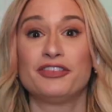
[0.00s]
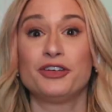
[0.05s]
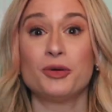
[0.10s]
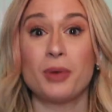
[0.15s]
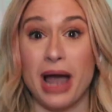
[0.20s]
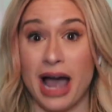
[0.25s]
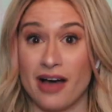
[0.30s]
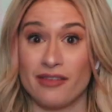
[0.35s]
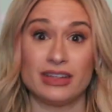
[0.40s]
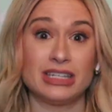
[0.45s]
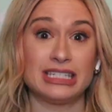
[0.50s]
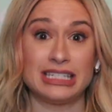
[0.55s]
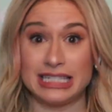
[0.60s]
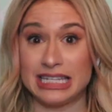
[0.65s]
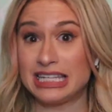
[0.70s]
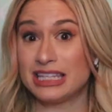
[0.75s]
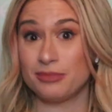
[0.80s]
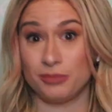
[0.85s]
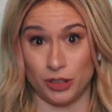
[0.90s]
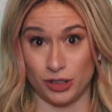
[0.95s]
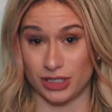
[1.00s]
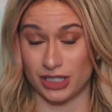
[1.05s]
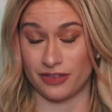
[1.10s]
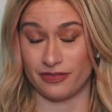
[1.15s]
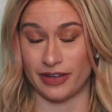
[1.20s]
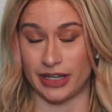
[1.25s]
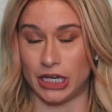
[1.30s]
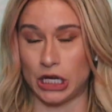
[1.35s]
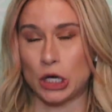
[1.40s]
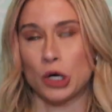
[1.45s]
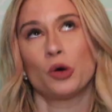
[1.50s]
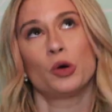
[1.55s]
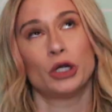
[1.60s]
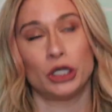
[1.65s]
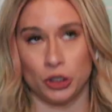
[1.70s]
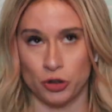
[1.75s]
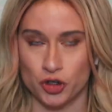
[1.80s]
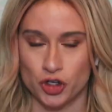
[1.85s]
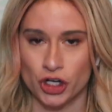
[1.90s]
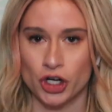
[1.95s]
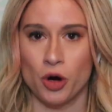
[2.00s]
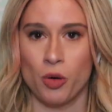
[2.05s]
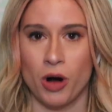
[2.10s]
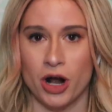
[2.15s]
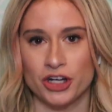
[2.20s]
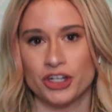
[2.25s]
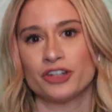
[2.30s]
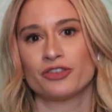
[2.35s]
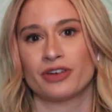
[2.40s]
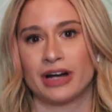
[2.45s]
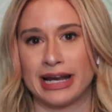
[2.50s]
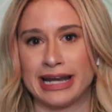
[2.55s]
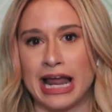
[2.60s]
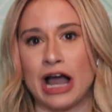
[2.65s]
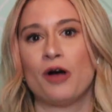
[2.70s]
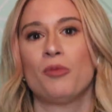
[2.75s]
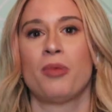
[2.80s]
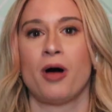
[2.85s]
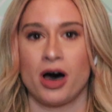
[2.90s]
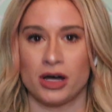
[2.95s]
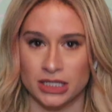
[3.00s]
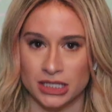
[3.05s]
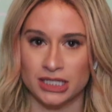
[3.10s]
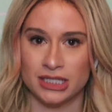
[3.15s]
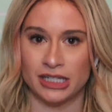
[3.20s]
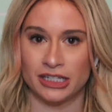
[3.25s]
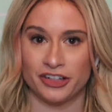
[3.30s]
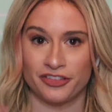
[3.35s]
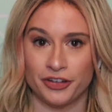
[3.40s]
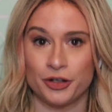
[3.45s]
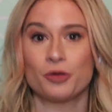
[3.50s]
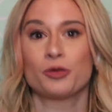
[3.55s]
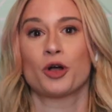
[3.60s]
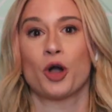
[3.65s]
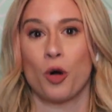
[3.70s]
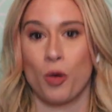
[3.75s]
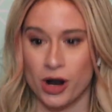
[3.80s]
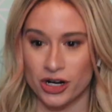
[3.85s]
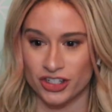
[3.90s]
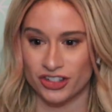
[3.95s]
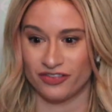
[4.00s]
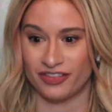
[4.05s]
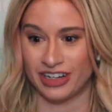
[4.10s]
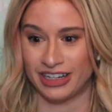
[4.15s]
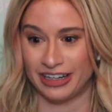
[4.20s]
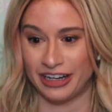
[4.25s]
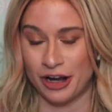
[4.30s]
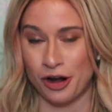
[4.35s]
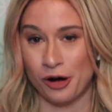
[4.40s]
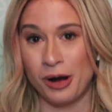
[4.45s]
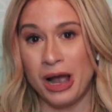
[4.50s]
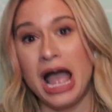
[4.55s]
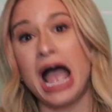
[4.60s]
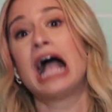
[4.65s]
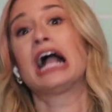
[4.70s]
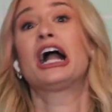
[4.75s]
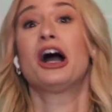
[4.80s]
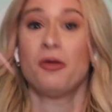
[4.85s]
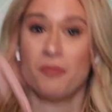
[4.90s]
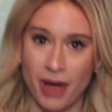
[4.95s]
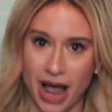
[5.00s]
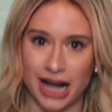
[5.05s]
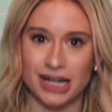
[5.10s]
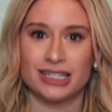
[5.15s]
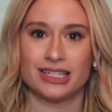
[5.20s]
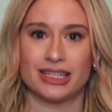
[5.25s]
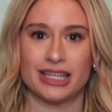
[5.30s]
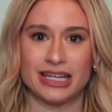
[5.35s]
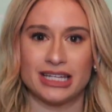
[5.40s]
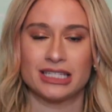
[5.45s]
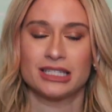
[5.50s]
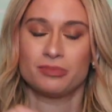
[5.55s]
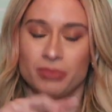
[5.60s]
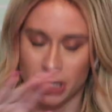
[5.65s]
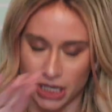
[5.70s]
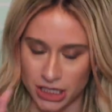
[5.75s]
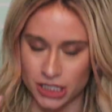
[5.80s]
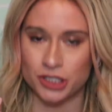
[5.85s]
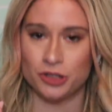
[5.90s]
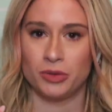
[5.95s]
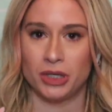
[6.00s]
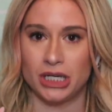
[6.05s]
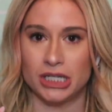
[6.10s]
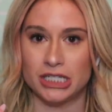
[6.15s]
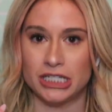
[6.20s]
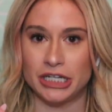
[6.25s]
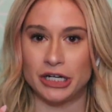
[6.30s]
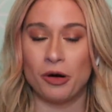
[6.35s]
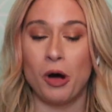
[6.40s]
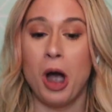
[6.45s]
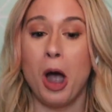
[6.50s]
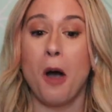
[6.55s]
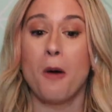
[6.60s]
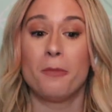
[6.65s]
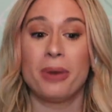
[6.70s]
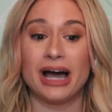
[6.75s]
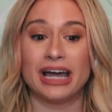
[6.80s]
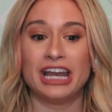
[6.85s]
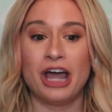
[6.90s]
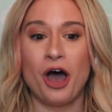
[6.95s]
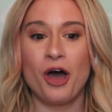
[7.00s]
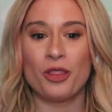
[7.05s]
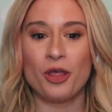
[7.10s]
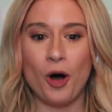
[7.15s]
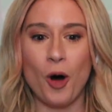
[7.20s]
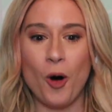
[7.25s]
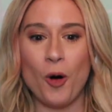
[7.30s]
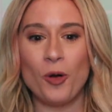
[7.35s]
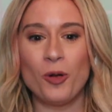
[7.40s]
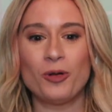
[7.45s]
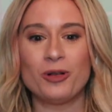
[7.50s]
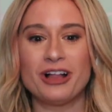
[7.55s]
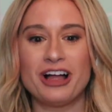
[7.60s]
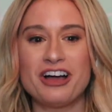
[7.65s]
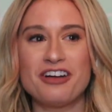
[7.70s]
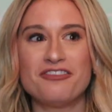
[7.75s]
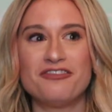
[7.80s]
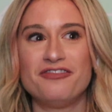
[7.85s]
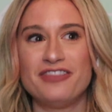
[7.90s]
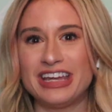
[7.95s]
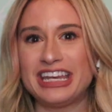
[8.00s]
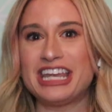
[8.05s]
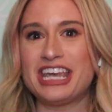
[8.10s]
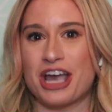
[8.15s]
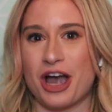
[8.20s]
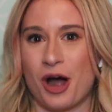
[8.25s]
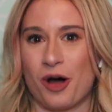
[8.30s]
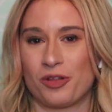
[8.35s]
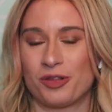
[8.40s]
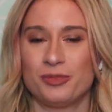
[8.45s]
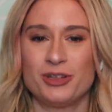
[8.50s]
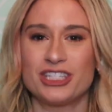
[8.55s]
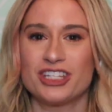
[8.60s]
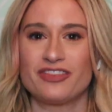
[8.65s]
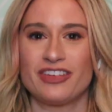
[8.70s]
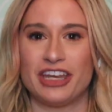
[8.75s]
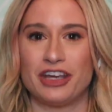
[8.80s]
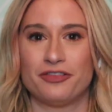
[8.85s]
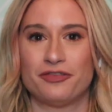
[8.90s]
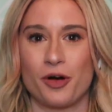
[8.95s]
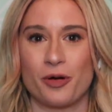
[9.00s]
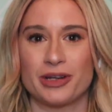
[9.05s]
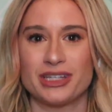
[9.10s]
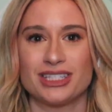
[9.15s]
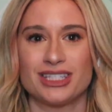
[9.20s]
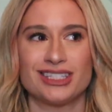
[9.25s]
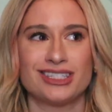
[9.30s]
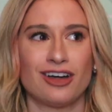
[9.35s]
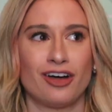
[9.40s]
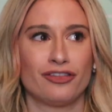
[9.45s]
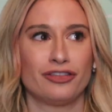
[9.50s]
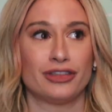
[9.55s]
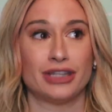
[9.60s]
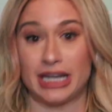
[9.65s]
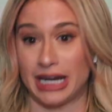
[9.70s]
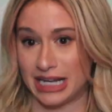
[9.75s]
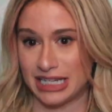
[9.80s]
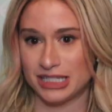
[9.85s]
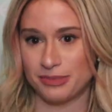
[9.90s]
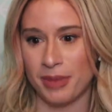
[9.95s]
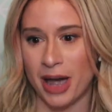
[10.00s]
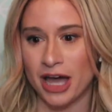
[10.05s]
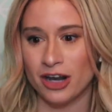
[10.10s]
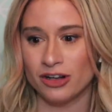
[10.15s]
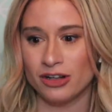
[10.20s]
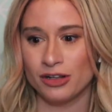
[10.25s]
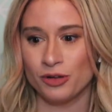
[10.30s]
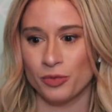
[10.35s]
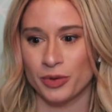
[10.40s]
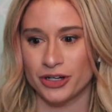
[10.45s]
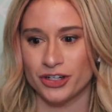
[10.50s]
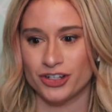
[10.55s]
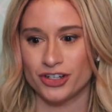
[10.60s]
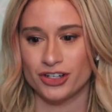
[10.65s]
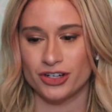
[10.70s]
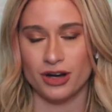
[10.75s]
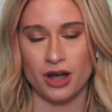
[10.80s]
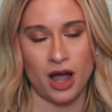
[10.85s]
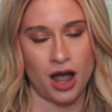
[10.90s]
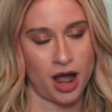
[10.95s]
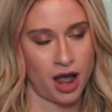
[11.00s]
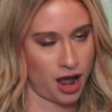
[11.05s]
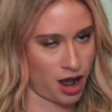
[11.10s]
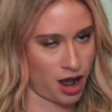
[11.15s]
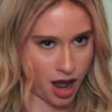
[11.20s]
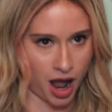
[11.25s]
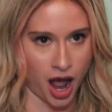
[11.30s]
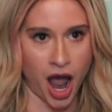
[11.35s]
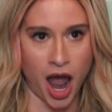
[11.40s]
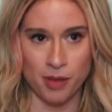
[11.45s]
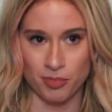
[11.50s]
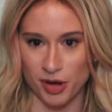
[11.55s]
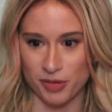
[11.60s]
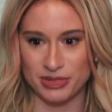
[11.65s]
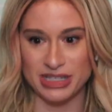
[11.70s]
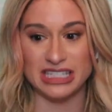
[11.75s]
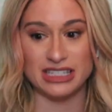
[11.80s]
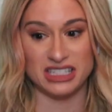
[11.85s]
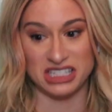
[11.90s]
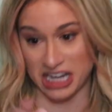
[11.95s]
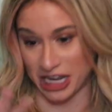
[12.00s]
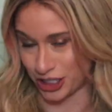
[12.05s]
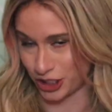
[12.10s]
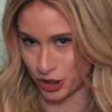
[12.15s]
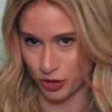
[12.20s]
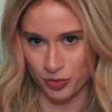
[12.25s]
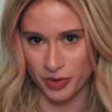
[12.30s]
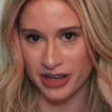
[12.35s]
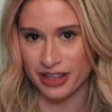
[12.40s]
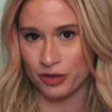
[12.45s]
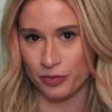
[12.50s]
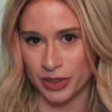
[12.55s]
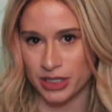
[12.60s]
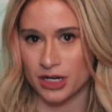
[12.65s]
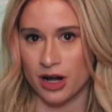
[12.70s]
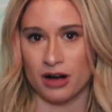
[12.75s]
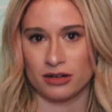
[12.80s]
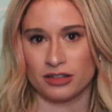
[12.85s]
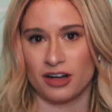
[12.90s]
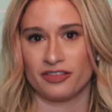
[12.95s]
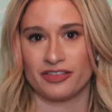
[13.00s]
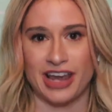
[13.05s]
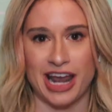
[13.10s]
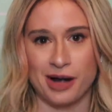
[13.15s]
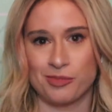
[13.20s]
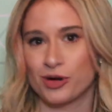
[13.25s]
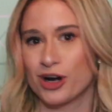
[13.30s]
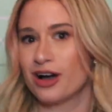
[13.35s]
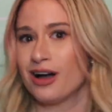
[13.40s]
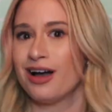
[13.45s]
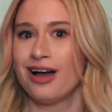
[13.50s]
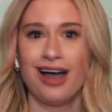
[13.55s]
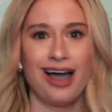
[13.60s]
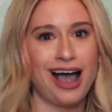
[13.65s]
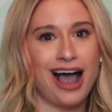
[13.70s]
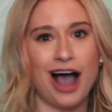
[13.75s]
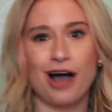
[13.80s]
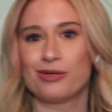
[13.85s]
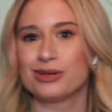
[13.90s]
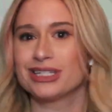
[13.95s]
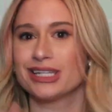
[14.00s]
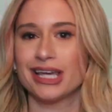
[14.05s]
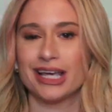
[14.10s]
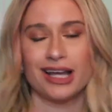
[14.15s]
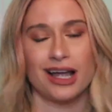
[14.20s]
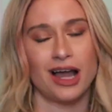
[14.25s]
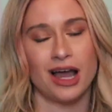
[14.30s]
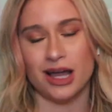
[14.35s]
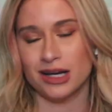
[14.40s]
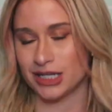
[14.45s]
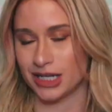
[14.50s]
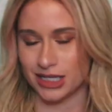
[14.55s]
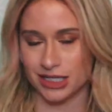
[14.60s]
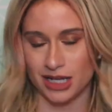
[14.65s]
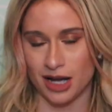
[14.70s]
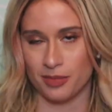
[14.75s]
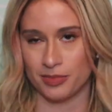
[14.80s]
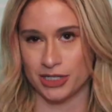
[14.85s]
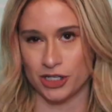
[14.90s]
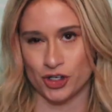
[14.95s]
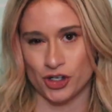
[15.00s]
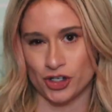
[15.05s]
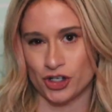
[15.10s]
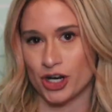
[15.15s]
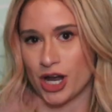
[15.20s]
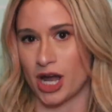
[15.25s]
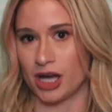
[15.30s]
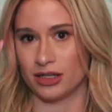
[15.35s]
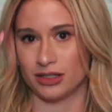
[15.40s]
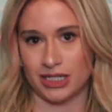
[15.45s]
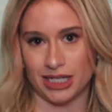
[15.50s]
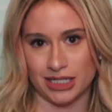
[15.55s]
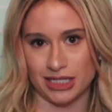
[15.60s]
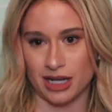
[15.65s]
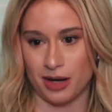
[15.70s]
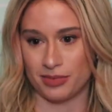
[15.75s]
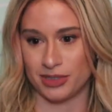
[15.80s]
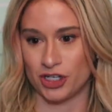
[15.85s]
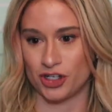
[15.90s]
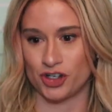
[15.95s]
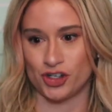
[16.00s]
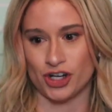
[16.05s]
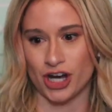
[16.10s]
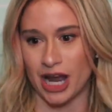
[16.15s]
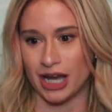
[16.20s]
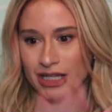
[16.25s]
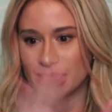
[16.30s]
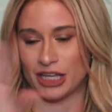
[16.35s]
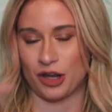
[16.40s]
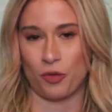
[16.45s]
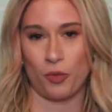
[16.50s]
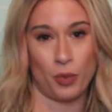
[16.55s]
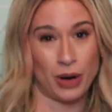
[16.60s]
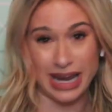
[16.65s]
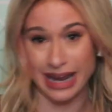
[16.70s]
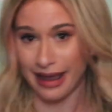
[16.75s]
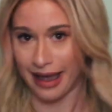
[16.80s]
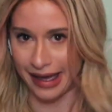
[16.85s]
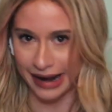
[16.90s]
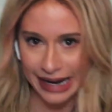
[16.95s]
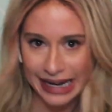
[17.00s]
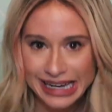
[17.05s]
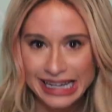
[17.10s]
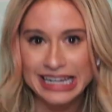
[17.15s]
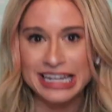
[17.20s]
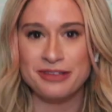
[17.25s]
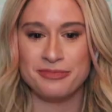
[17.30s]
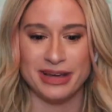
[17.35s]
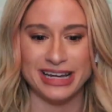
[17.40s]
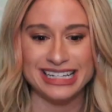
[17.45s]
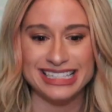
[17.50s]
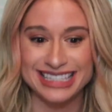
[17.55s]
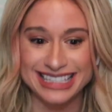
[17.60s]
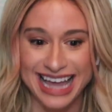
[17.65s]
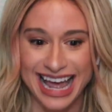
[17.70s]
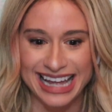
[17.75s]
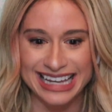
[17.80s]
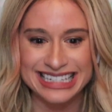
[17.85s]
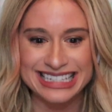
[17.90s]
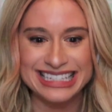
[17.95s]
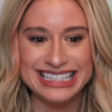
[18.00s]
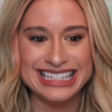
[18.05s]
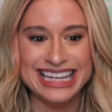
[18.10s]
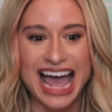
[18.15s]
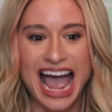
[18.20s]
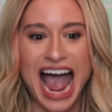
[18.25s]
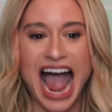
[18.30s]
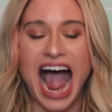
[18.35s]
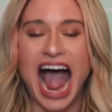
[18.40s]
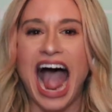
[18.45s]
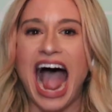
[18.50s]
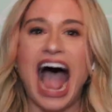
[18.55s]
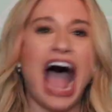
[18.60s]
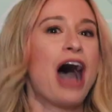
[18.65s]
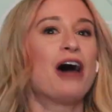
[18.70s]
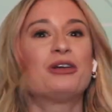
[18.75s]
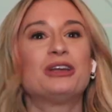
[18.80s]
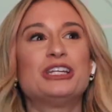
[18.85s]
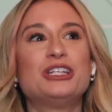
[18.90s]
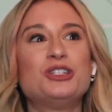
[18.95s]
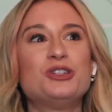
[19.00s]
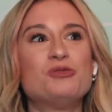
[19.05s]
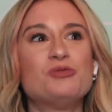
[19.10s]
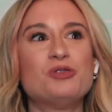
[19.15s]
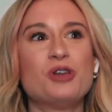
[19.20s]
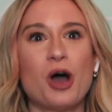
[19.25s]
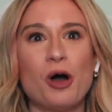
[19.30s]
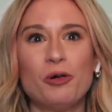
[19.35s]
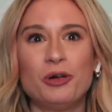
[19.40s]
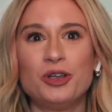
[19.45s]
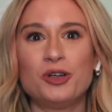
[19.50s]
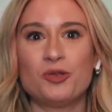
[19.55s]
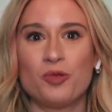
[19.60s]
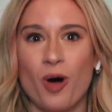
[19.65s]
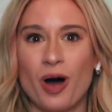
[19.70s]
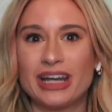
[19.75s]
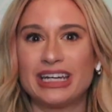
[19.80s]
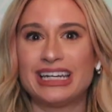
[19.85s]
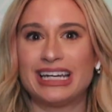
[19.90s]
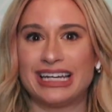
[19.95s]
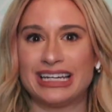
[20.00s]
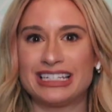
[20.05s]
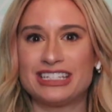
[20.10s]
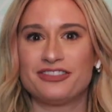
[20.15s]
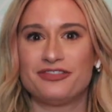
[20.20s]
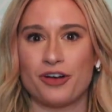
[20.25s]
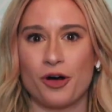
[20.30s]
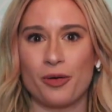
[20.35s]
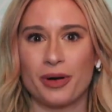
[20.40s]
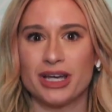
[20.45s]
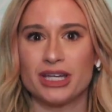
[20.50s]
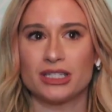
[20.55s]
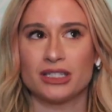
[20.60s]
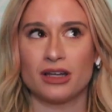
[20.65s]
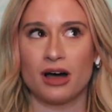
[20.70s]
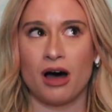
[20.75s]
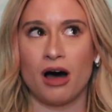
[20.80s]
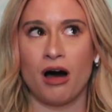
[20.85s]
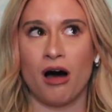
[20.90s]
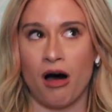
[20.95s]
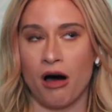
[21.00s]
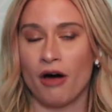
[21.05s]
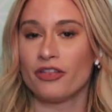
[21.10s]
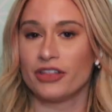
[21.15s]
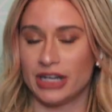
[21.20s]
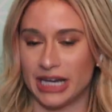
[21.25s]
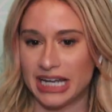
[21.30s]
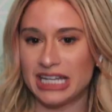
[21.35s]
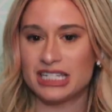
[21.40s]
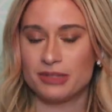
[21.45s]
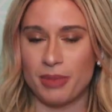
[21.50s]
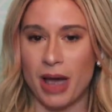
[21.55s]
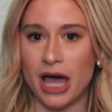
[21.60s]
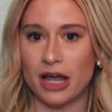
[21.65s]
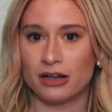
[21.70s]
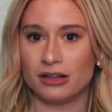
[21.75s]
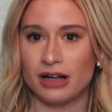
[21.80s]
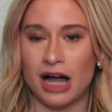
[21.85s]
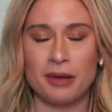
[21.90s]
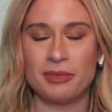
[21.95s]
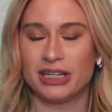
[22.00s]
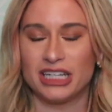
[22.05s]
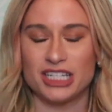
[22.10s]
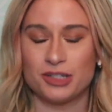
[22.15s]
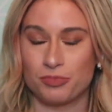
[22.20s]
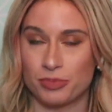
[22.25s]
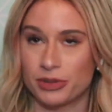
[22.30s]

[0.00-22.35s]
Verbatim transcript: if you haven't seen the music video, you should go watch it right now. Pause this interview and go watch the video. Come back to this because you need to. But the whole video, the music video, focuses on the dance battle, which I'm obsessed with. We talked off camera. I was like, dance competition child, dance competition child, like we get it, it makes sense. How did you know you wanted it to focus on the dance battle? I mean, it's